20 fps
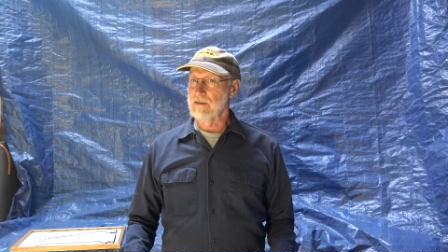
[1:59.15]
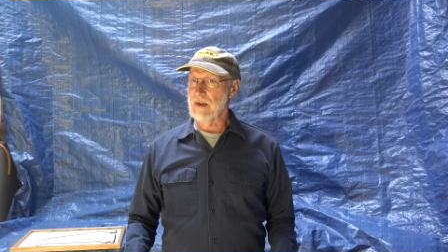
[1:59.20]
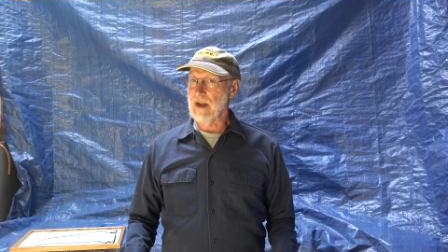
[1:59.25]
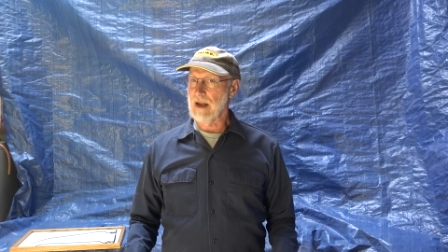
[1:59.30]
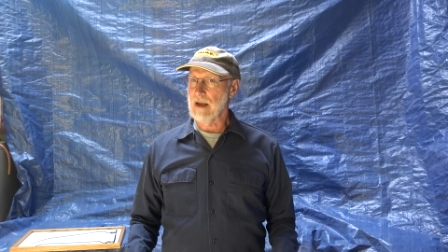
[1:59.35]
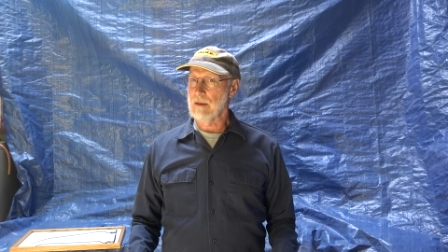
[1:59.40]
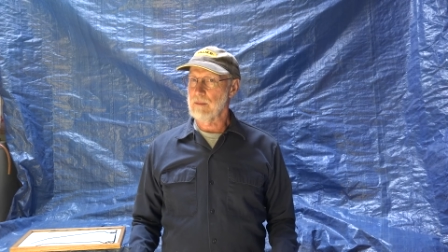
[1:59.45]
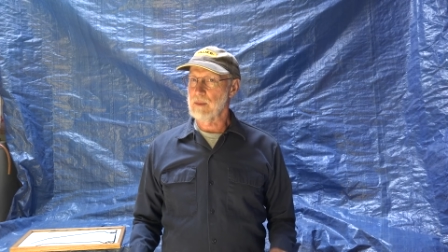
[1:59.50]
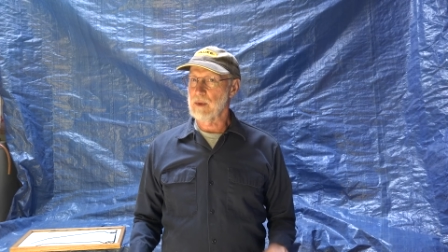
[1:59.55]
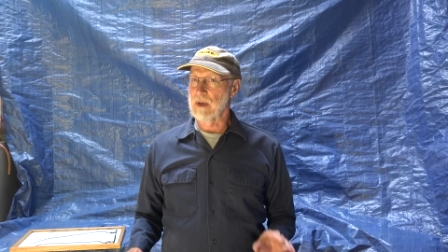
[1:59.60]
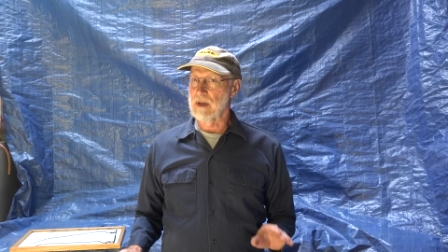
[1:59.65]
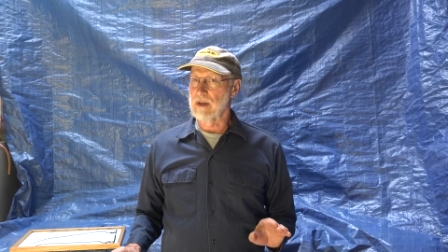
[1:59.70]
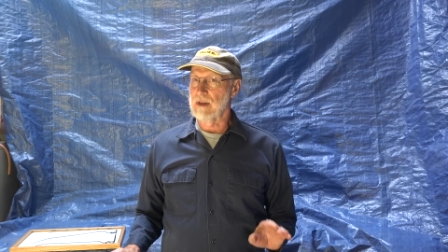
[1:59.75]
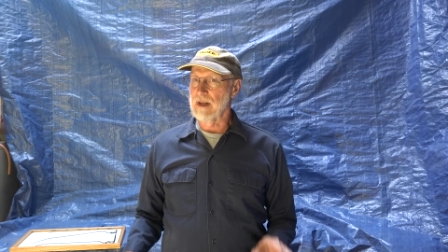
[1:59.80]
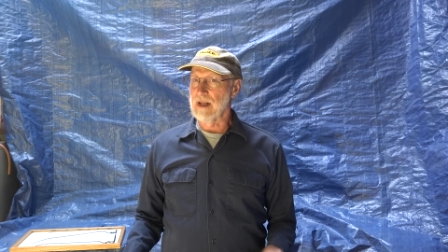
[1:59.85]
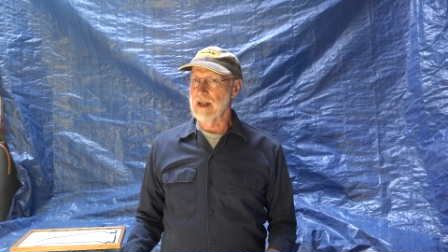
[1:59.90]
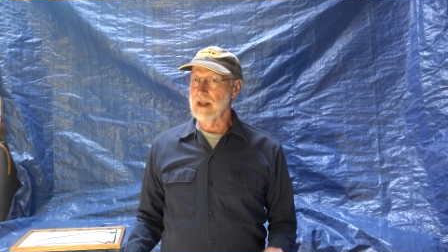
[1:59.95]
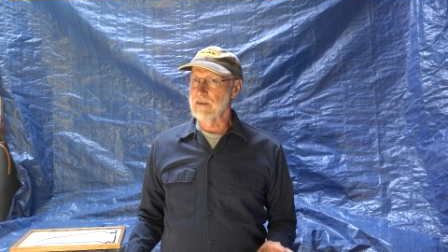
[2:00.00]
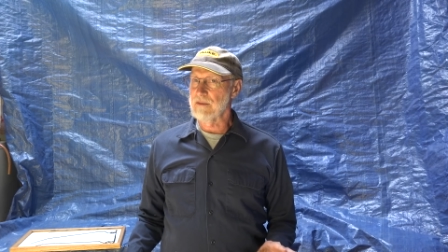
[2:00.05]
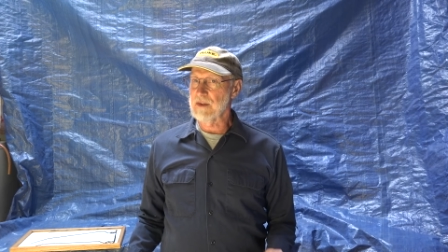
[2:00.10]

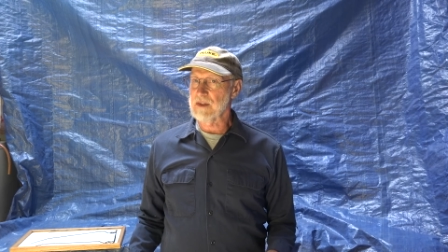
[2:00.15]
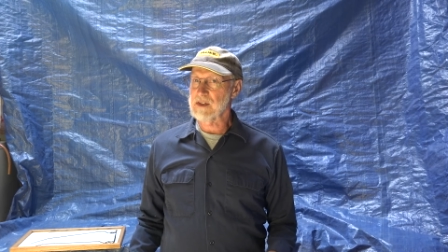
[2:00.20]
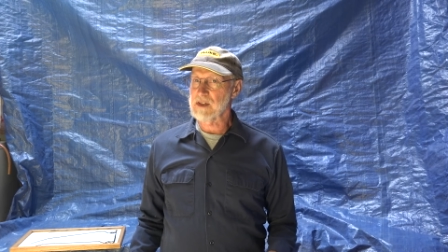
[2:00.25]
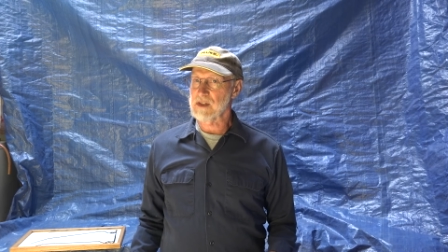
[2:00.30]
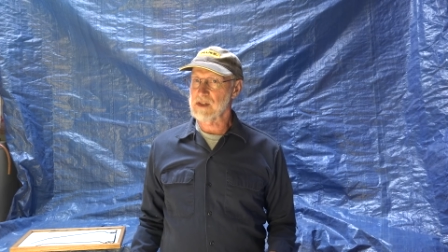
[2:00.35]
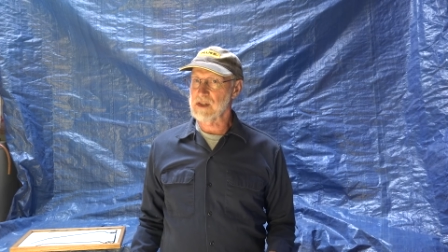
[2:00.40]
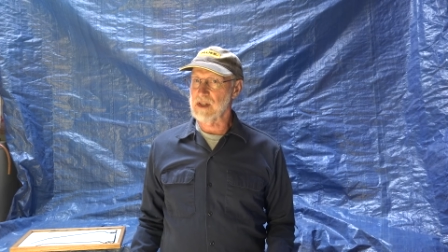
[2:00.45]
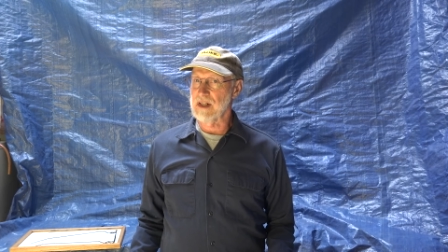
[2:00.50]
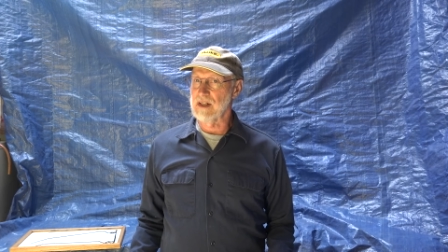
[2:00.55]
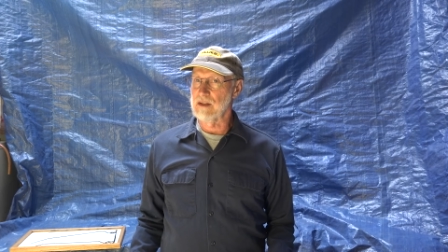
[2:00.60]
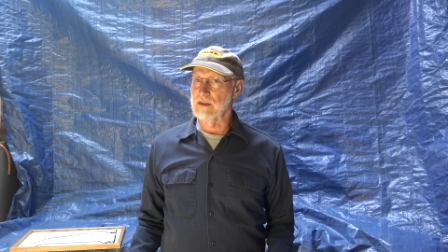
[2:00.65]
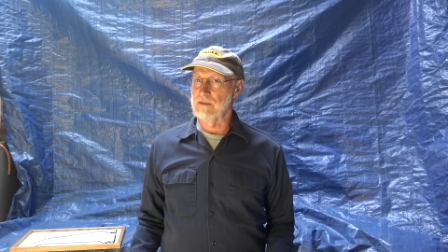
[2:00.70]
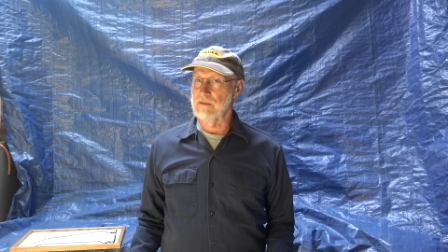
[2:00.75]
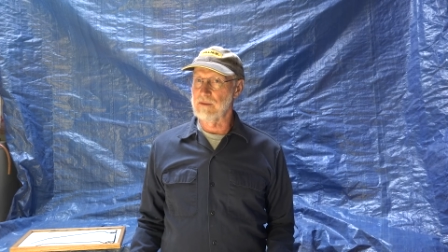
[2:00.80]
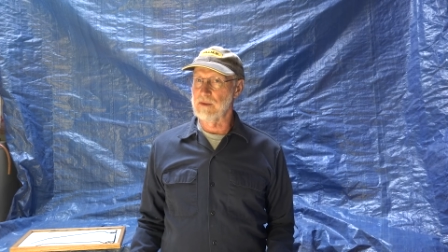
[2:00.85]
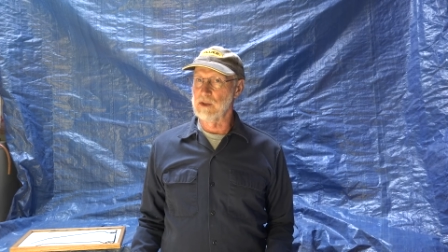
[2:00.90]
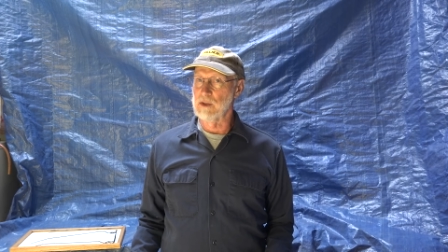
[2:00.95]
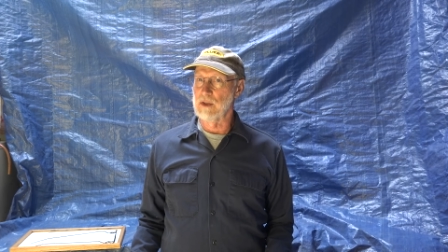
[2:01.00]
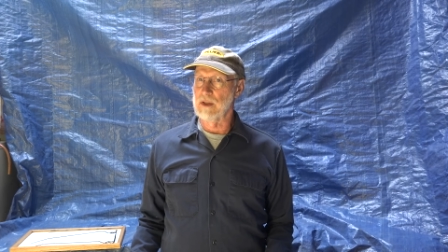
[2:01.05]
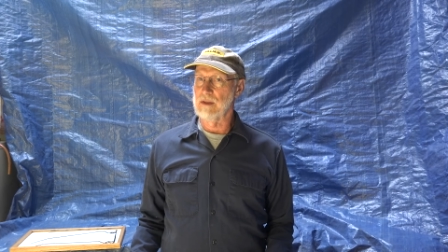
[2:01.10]
evaporator if it's a single
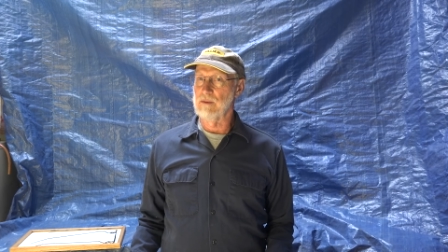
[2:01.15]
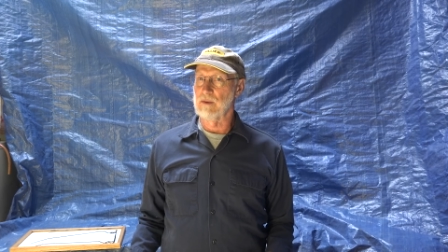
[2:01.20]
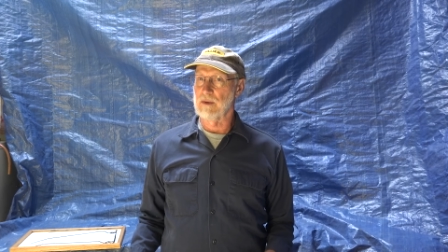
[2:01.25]
fluid